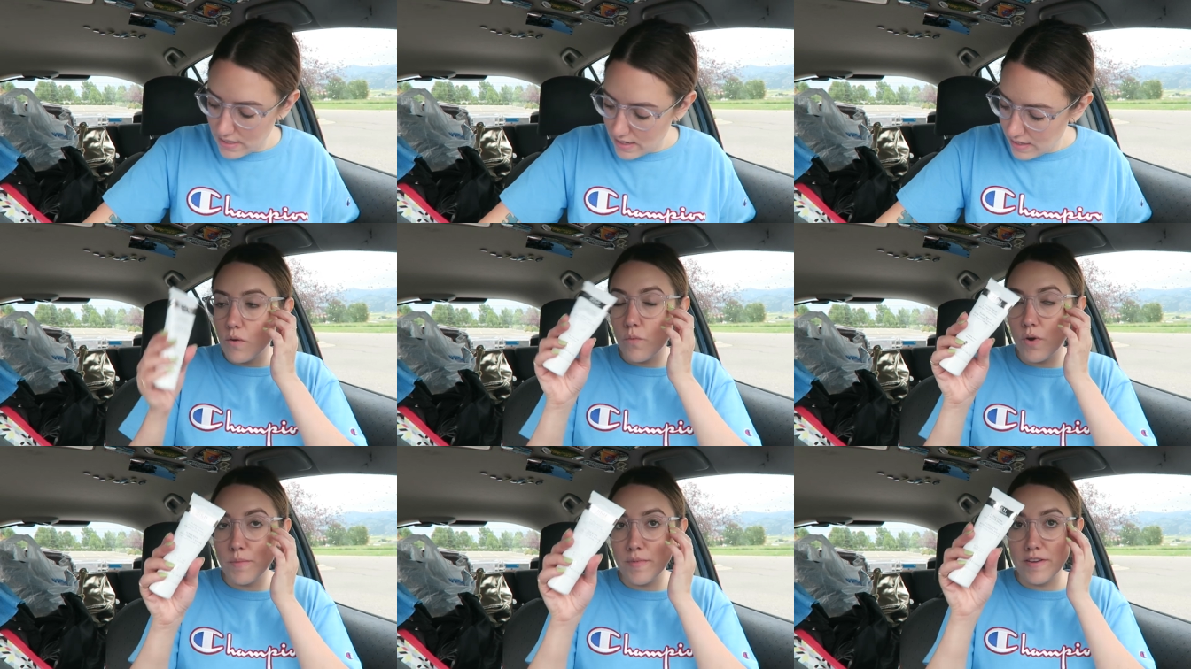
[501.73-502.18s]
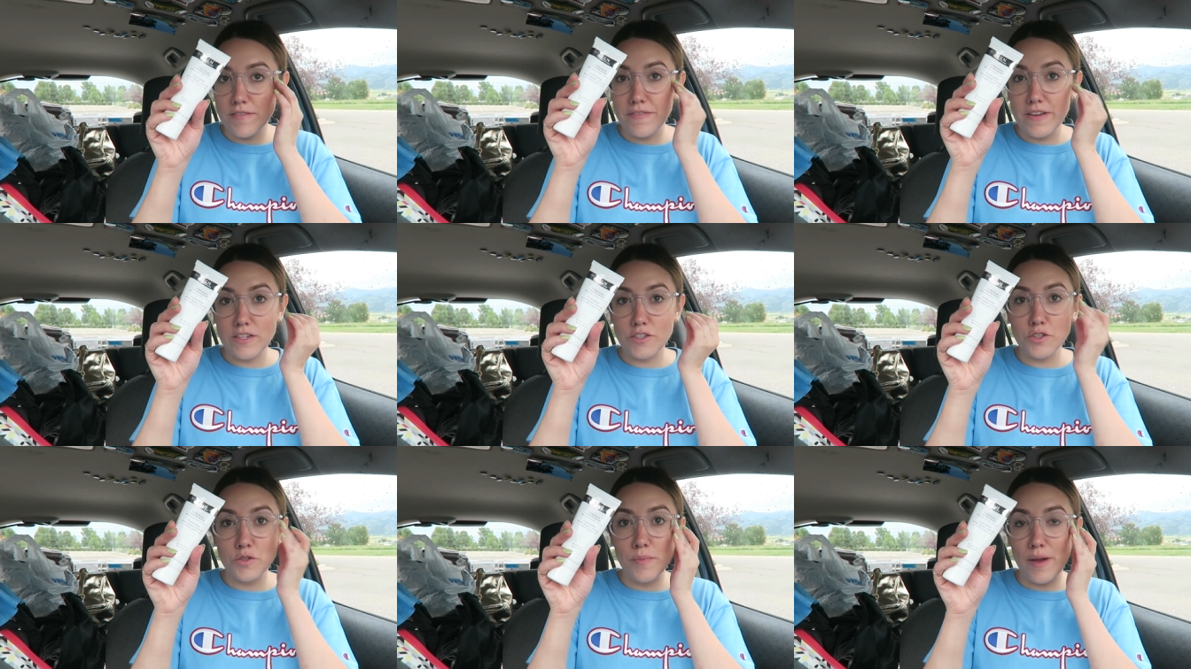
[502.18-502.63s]
1 Minute
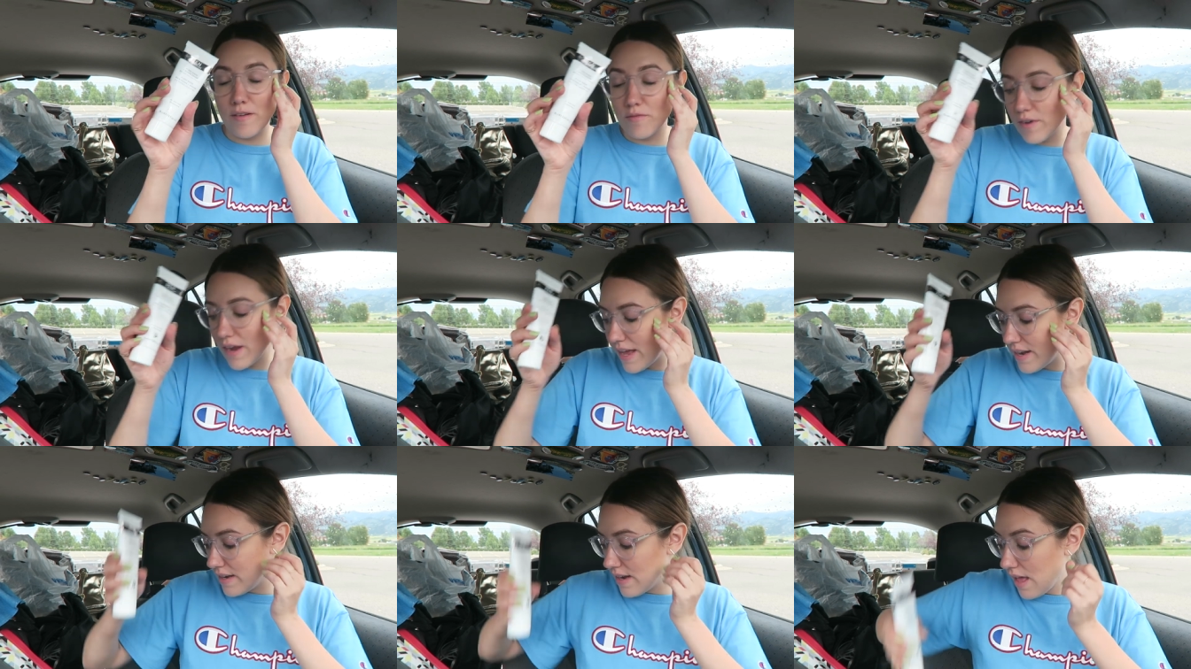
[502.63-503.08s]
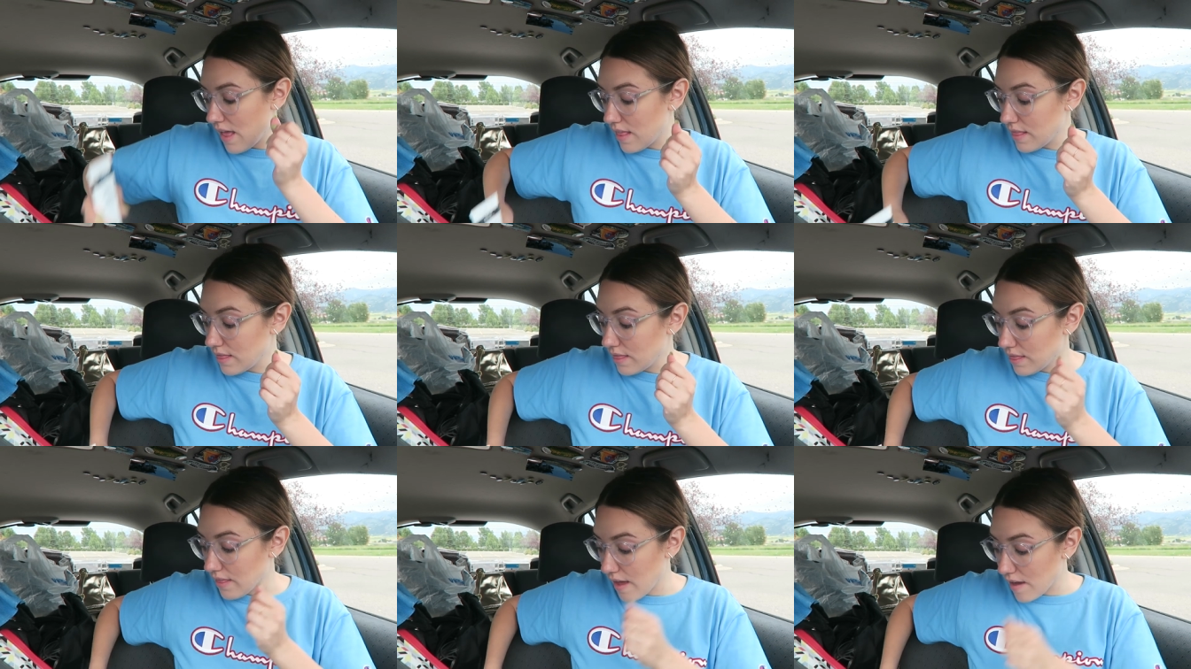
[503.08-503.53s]
Facial by Wren,
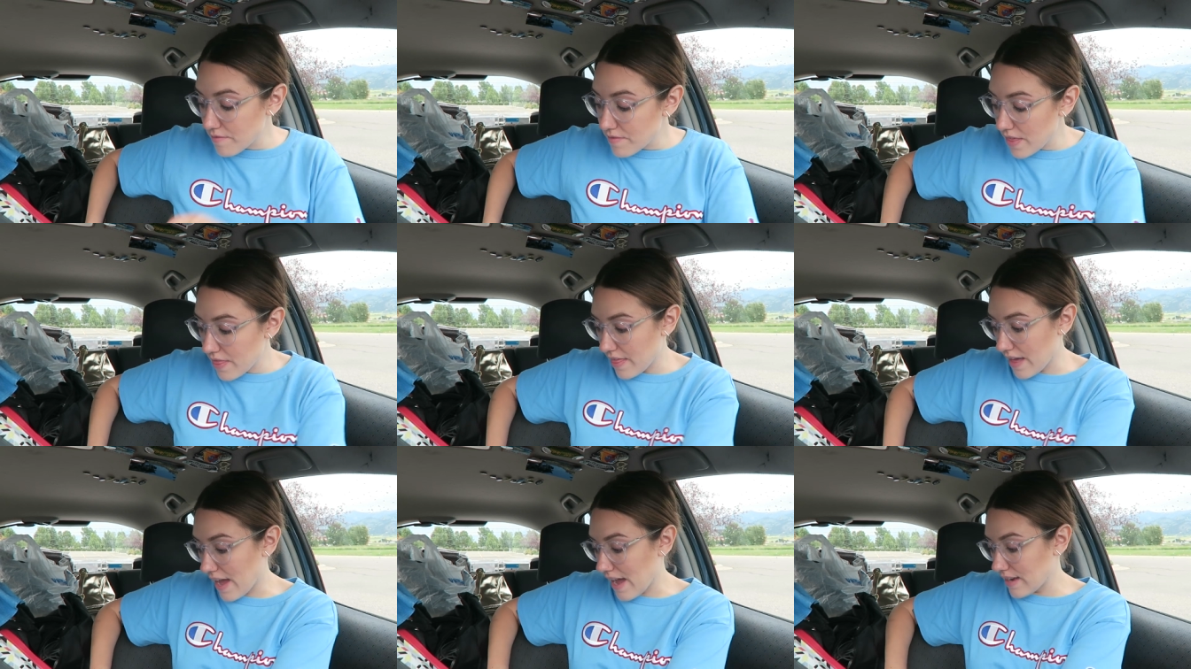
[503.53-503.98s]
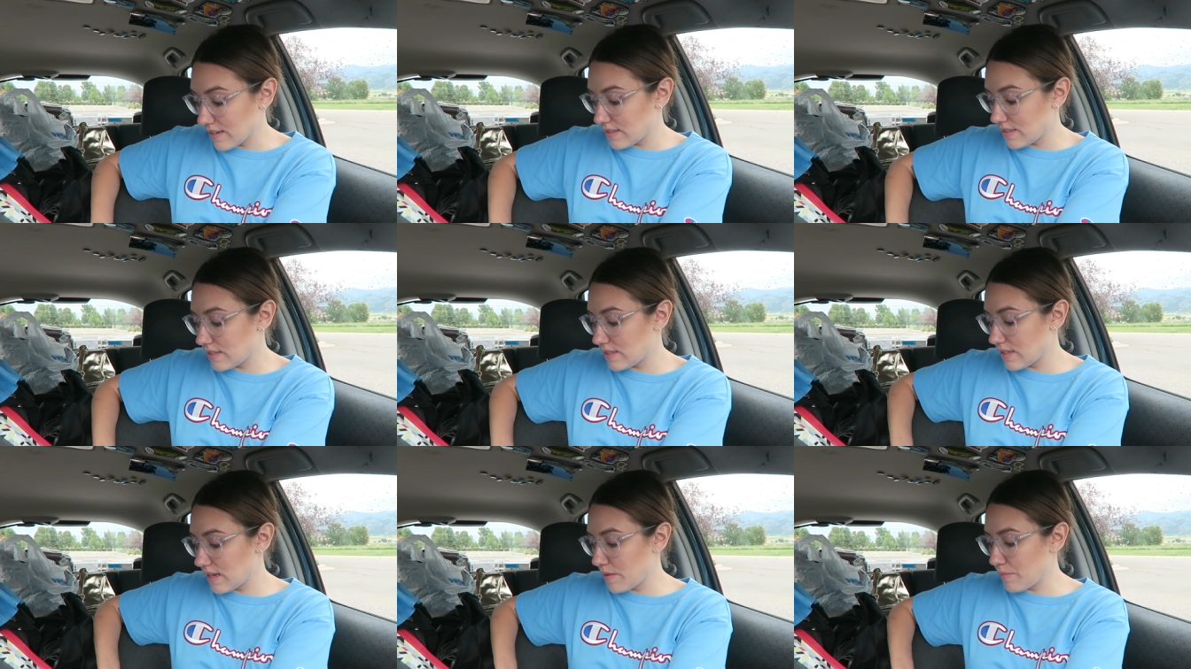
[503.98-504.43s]
love that.